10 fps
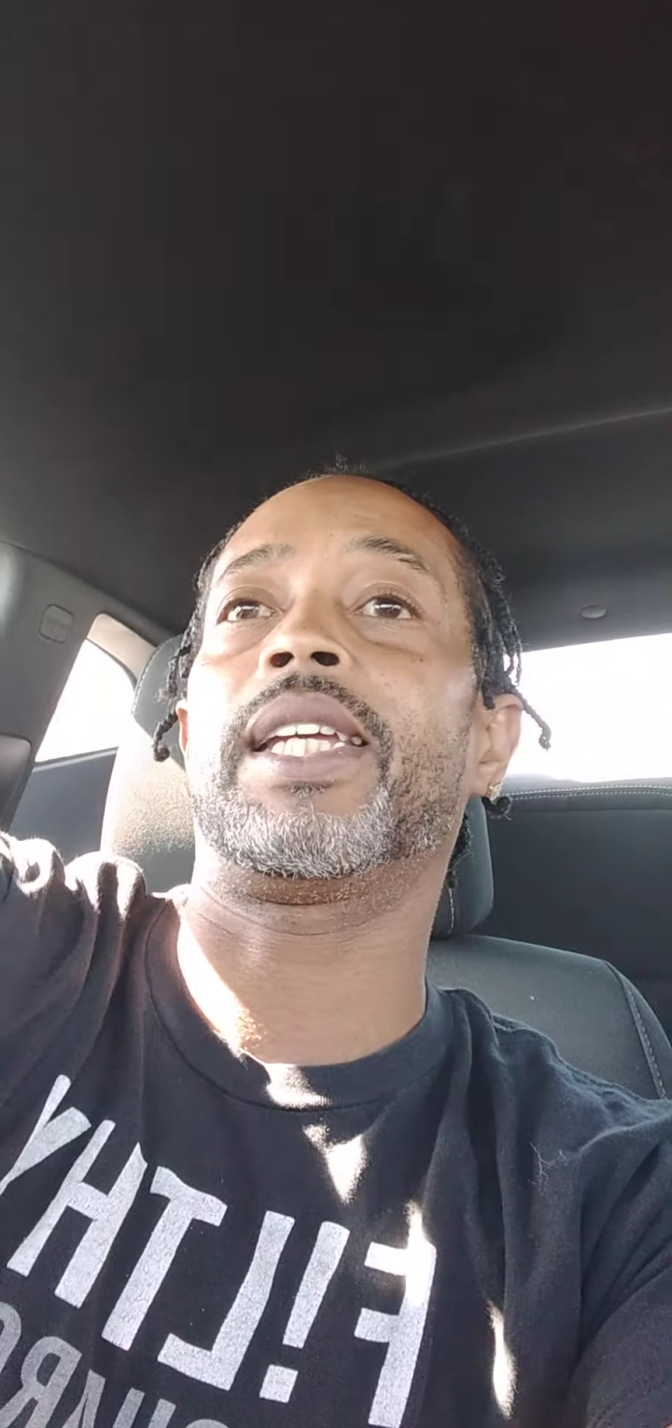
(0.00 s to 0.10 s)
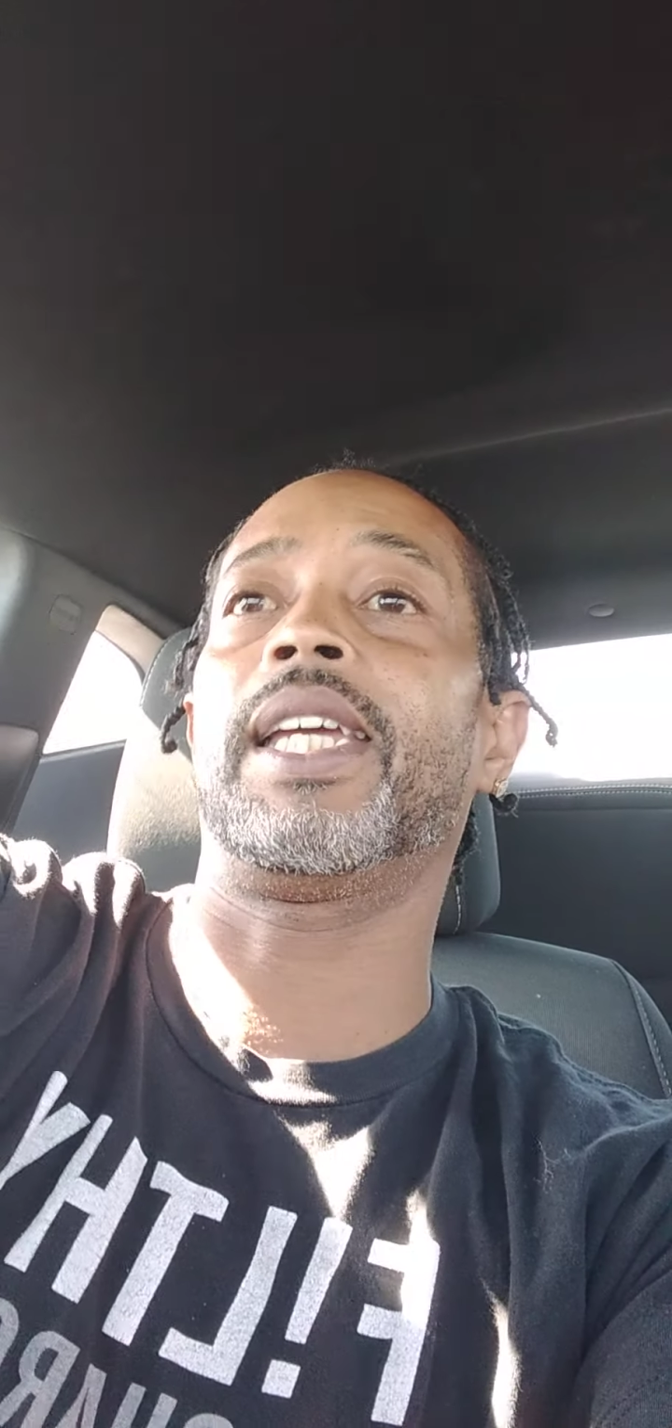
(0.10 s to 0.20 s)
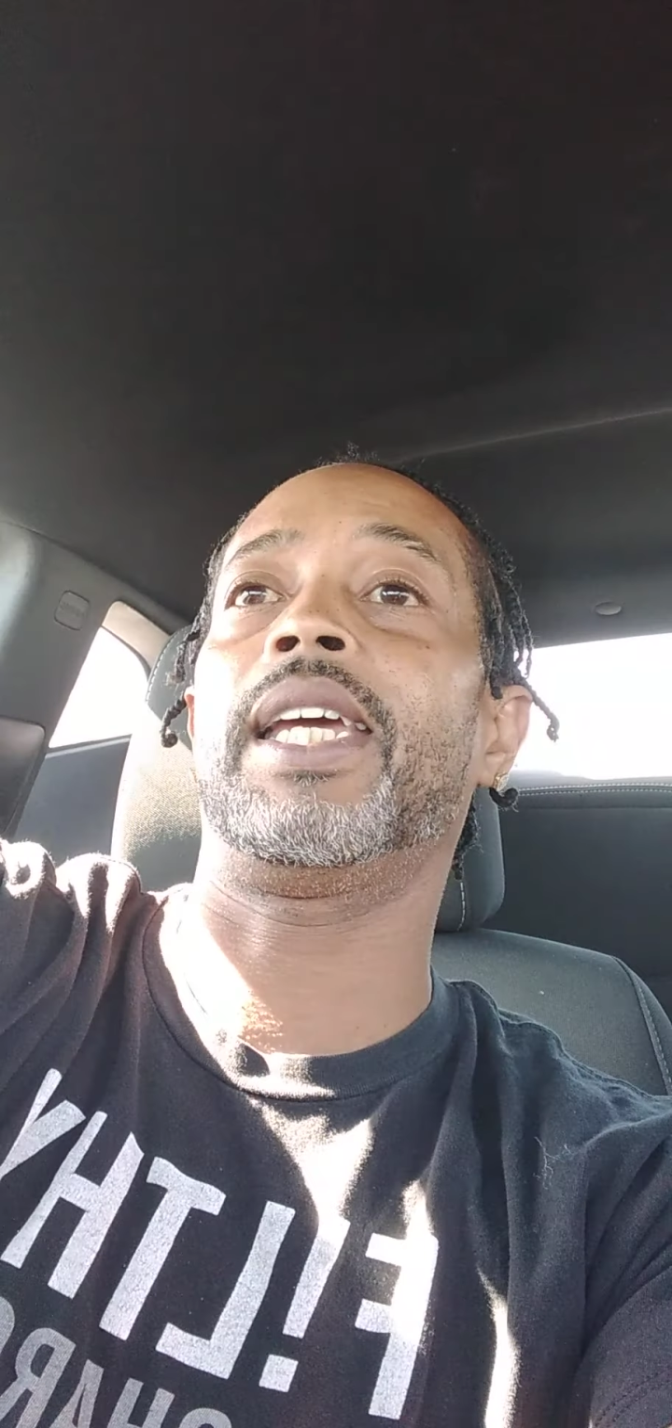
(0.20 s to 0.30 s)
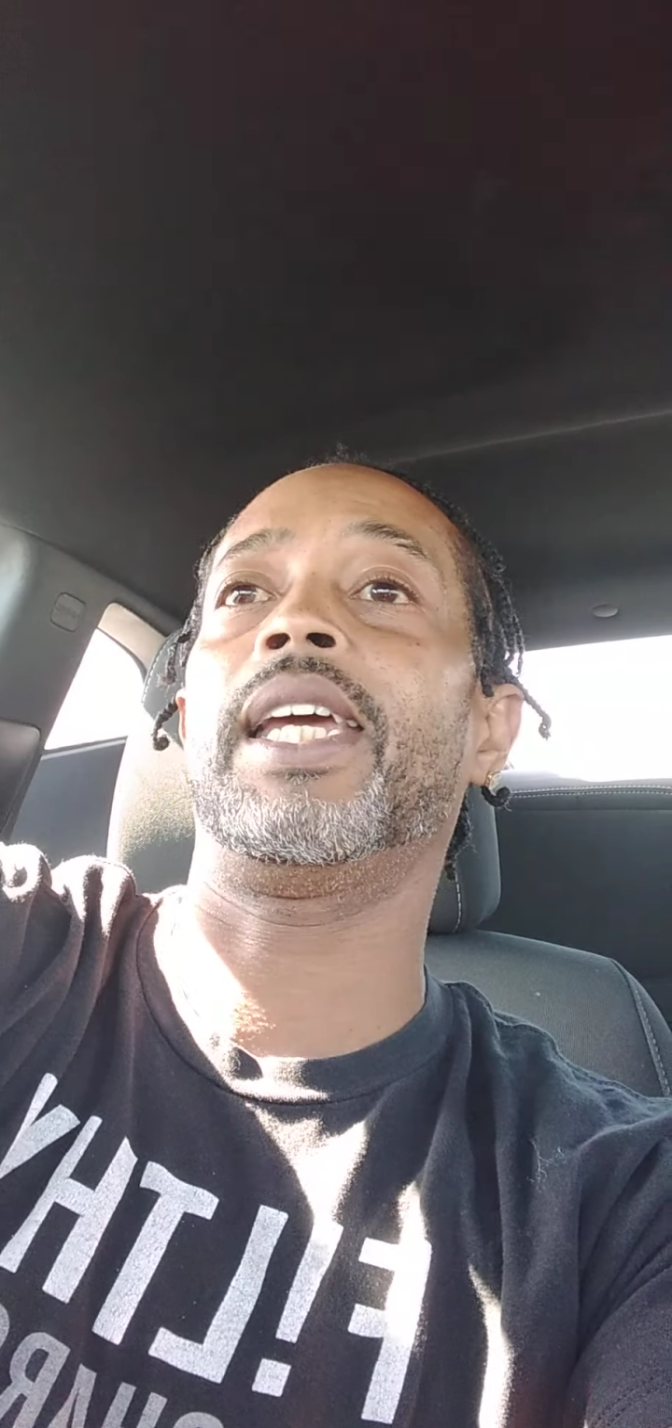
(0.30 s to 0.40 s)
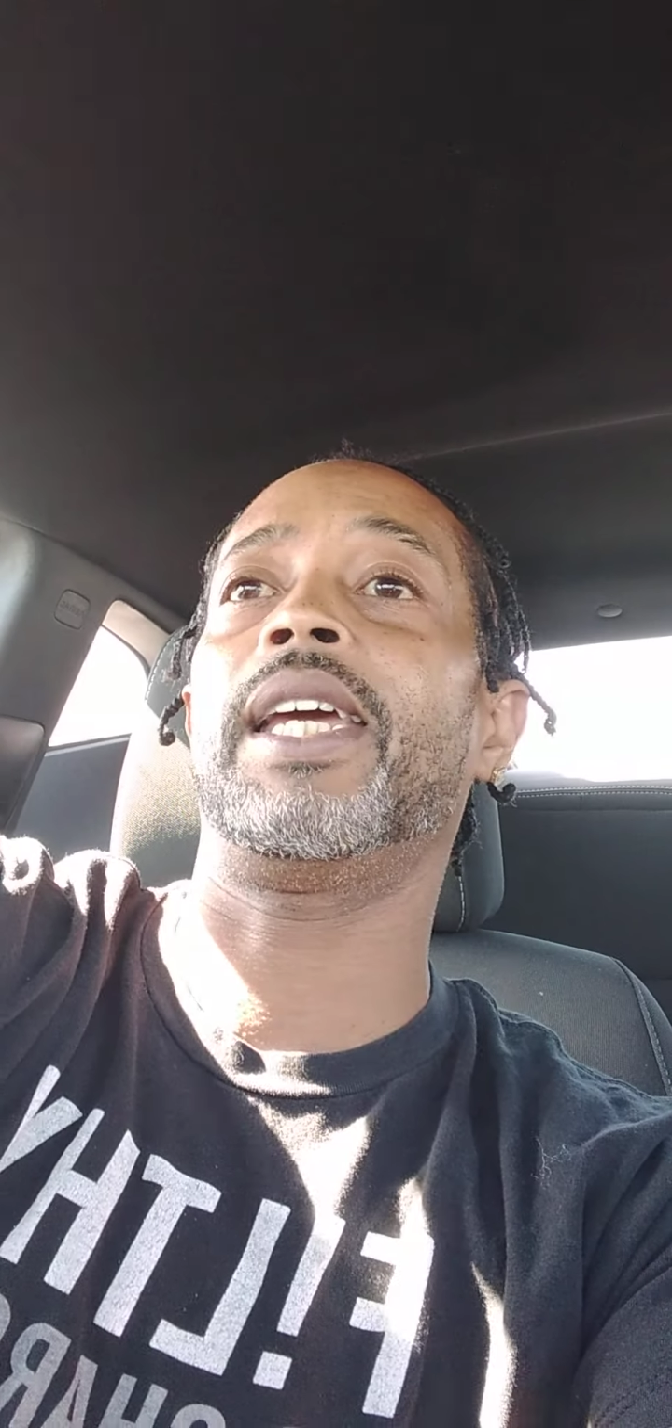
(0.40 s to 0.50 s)

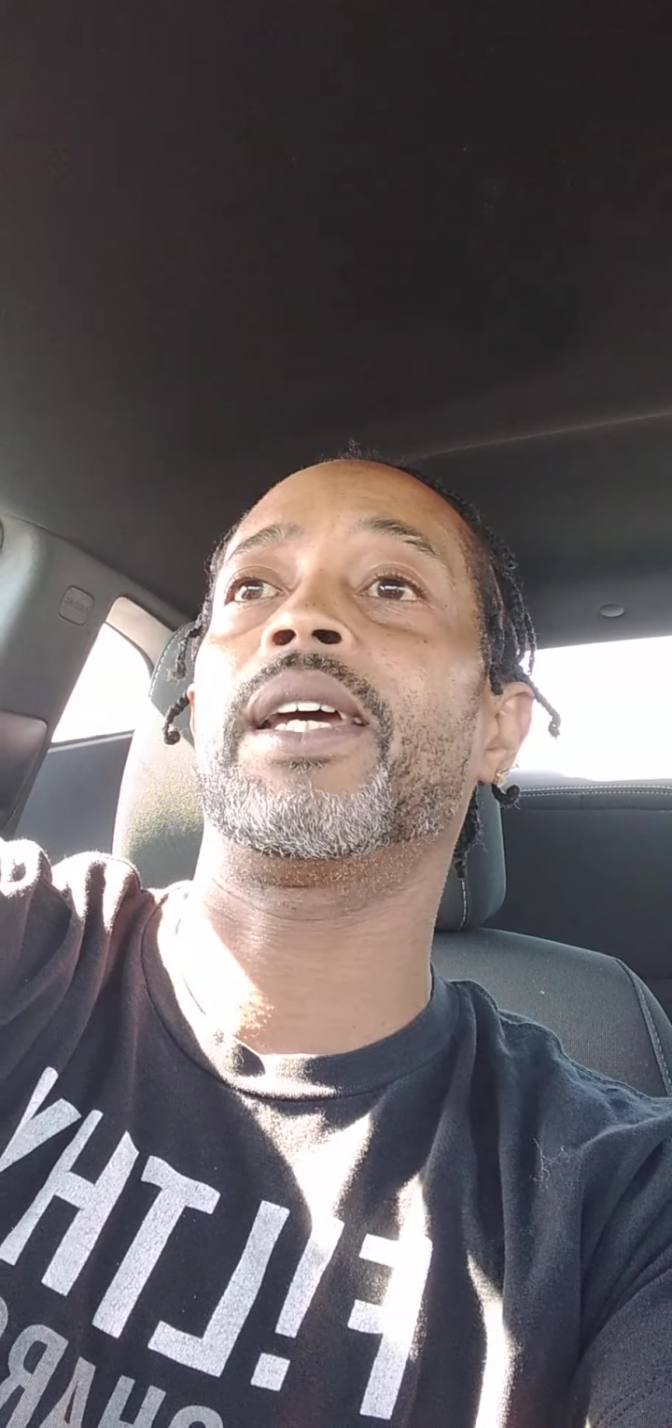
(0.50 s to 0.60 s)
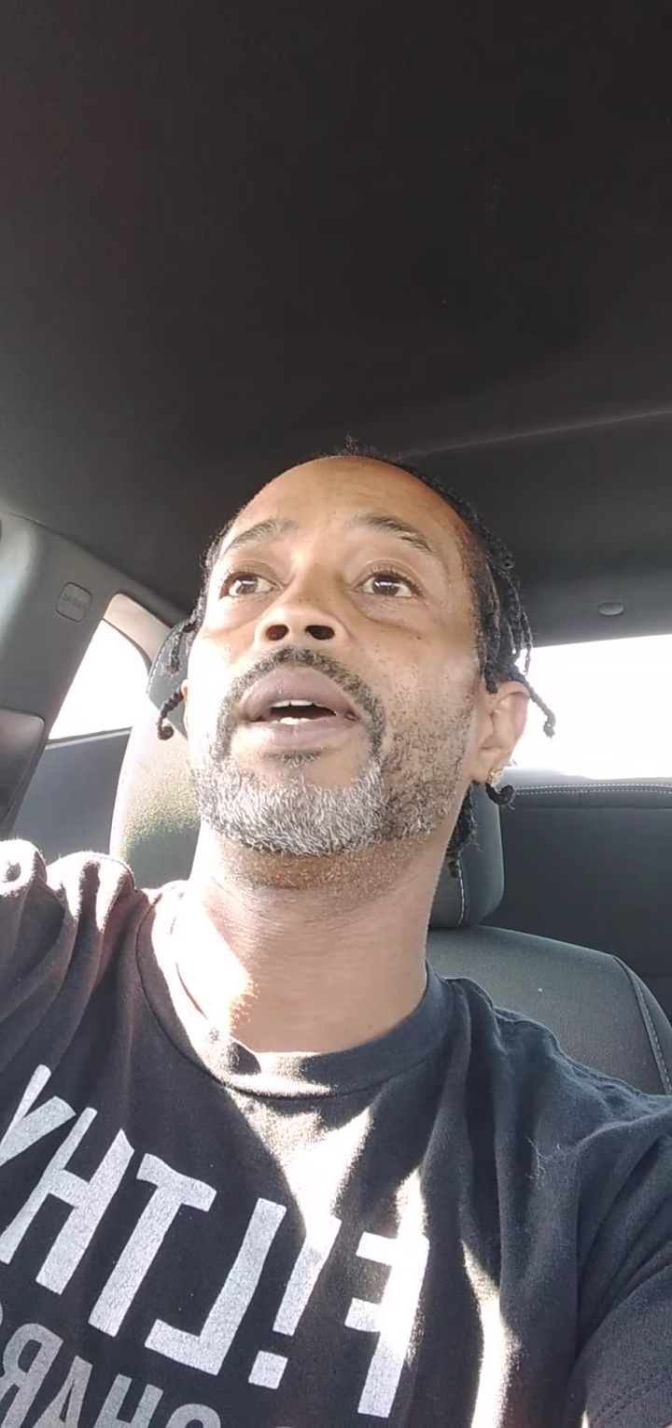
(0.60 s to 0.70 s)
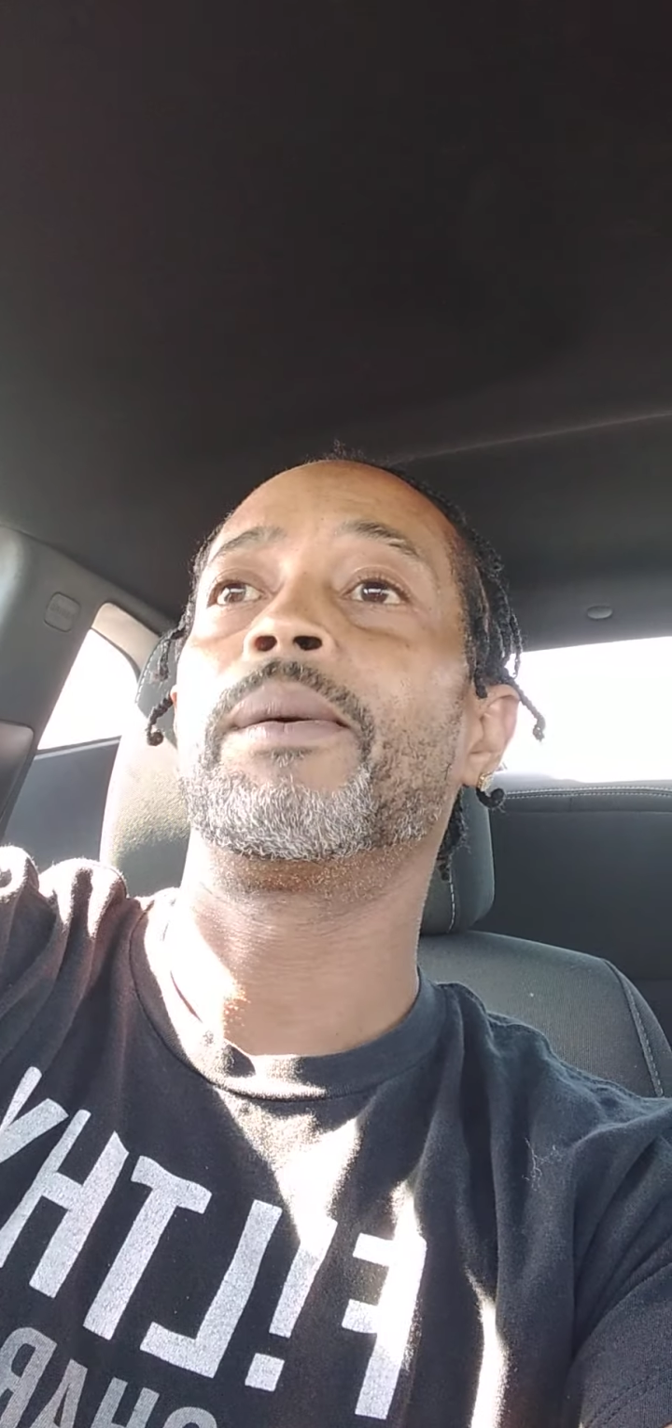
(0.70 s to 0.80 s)
get hit